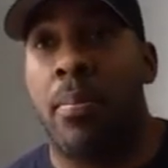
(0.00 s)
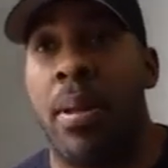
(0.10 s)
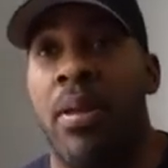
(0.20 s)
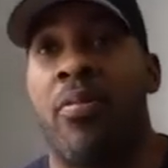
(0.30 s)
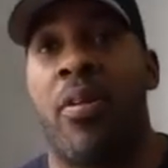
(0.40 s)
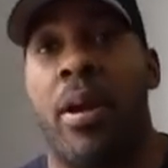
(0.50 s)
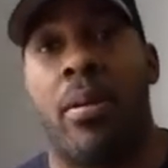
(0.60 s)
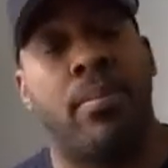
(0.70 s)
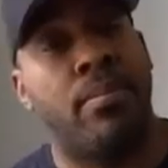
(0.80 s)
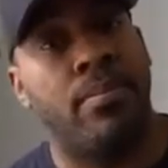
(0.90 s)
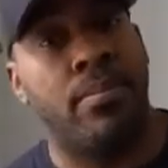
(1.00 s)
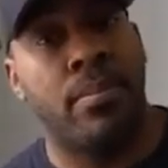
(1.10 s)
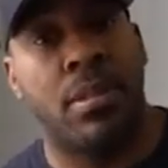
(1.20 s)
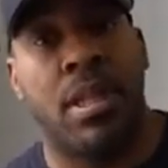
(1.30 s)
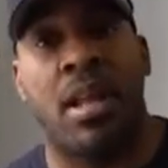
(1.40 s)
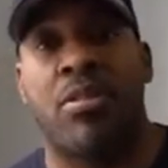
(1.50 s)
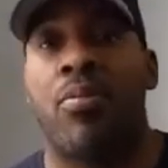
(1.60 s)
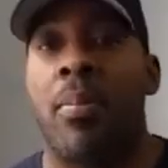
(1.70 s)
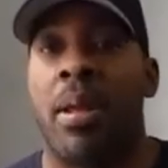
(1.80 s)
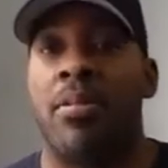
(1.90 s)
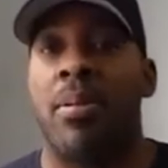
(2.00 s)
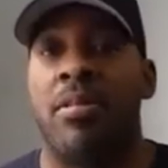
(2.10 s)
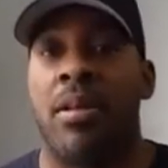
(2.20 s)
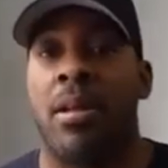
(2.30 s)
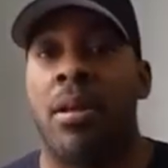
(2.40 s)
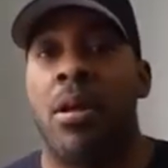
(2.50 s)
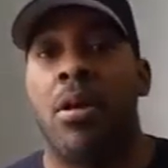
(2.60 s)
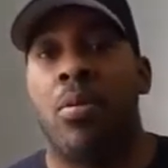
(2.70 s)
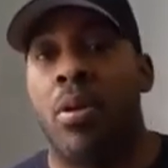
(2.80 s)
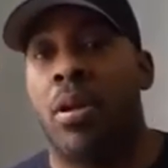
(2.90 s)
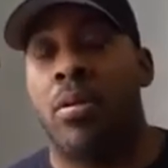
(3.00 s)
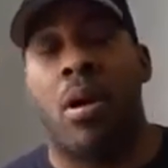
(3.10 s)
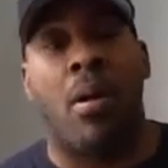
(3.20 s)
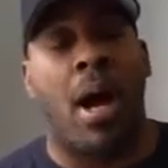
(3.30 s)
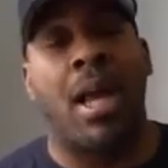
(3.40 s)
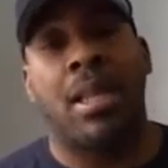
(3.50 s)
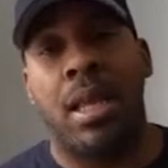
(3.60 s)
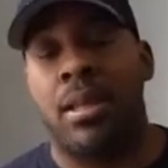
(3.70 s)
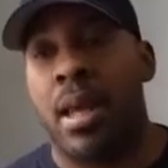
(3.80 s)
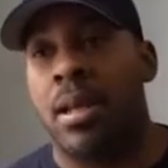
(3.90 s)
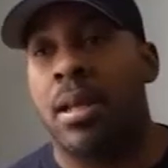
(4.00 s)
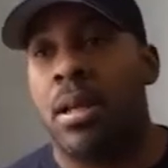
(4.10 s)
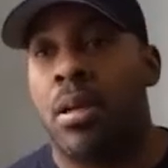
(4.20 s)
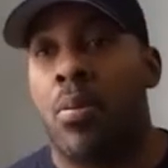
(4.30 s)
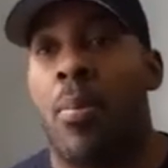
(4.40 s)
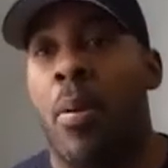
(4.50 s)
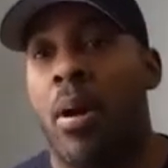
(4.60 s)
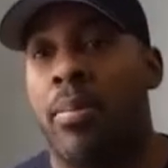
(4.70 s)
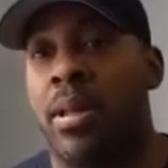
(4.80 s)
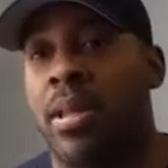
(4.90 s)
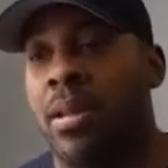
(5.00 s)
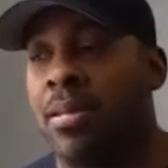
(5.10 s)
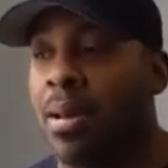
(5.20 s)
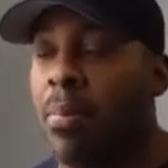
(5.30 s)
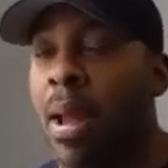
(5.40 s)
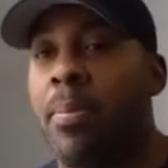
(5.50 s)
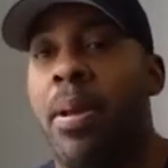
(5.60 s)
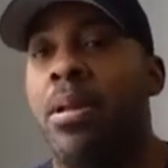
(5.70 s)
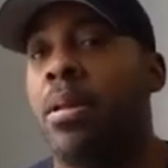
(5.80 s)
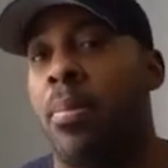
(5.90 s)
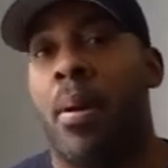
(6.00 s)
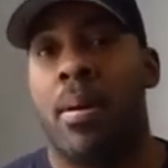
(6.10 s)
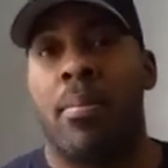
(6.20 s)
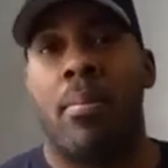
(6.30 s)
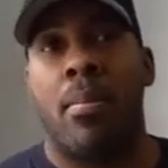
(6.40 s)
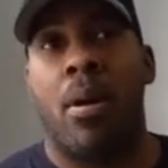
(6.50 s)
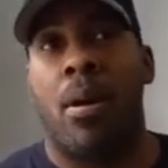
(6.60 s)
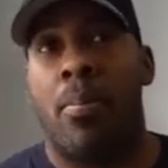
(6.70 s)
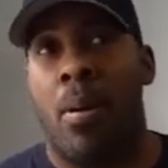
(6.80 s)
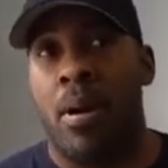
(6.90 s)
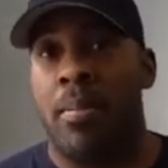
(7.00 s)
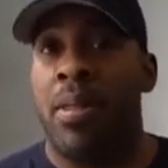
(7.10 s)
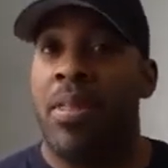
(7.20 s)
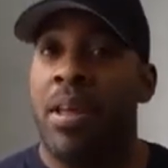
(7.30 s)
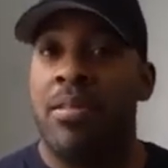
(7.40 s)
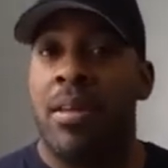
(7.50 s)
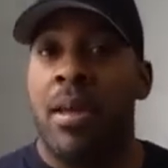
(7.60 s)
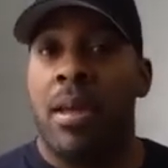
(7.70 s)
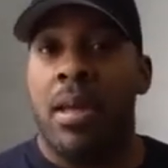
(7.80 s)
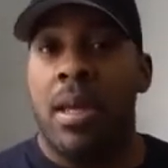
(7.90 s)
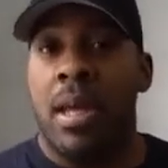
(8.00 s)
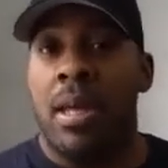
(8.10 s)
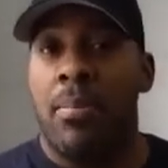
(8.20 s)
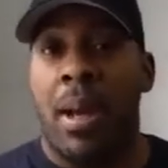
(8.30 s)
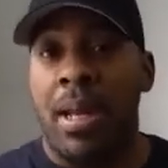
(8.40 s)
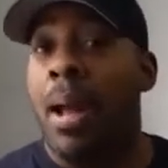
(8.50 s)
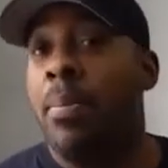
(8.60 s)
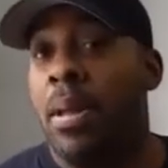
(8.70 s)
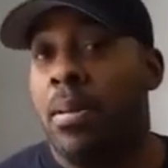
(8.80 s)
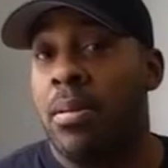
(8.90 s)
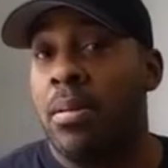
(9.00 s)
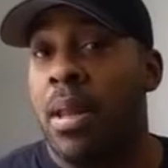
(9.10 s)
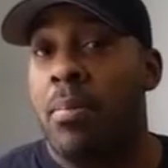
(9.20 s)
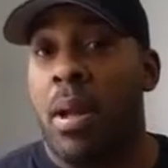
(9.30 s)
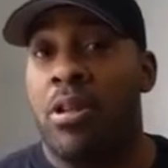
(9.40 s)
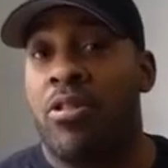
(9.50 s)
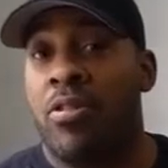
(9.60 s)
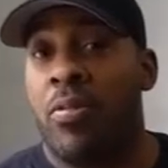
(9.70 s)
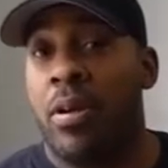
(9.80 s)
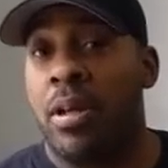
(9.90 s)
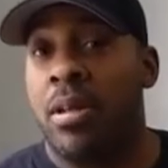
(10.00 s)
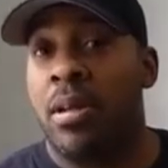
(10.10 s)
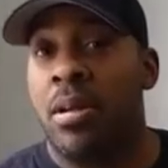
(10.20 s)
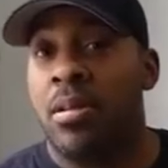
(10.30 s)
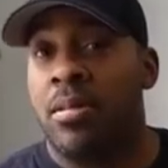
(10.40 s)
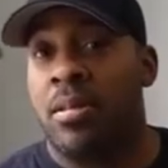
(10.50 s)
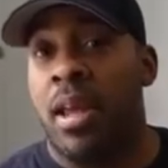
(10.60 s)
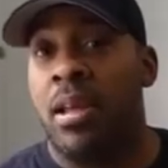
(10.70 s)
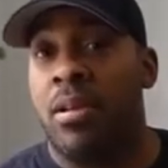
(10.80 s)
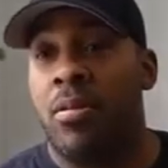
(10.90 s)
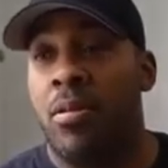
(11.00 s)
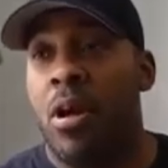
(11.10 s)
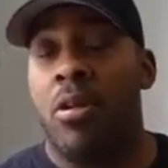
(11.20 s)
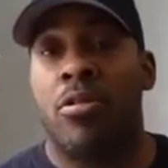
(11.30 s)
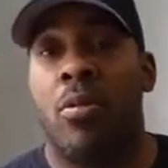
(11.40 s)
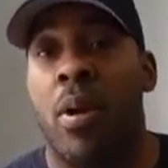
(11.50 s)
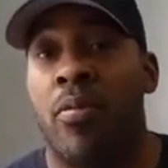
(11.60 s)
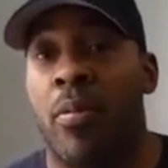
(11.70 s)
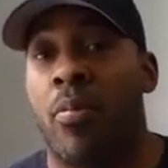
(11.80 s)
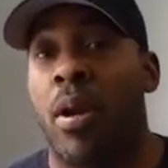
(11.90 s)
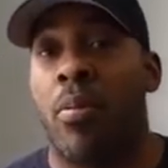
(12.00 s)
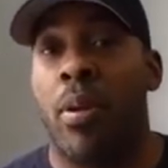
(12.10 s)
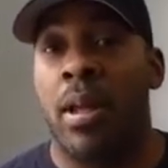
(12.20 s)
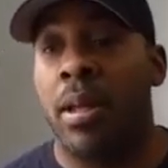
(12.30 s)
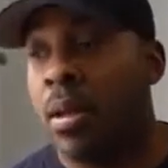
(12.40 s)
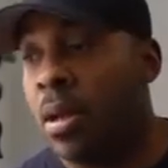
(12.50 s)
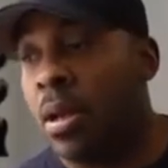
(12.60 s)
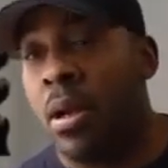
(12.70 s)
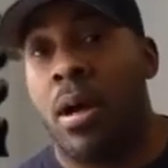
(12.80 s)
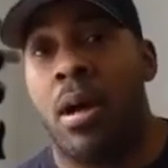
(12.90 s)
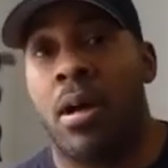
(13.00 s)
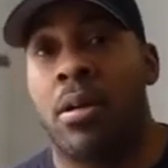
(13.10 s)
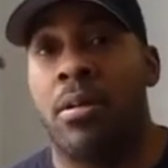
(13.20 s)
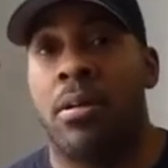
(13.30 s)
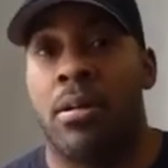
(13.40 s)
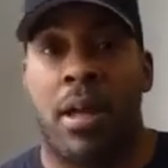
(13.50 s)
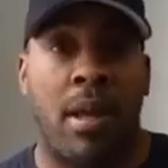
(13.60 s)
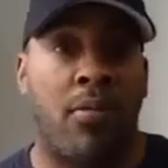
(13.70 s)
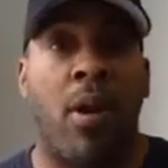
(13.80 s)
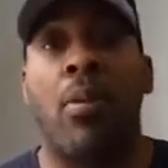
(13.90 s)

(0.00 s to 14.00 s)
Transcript: be fair? That remains to be seen. We don't know. I think that one part of me thinks that it might be, another part of me thinks it might not be. They might just fucking take guns away from right-wing and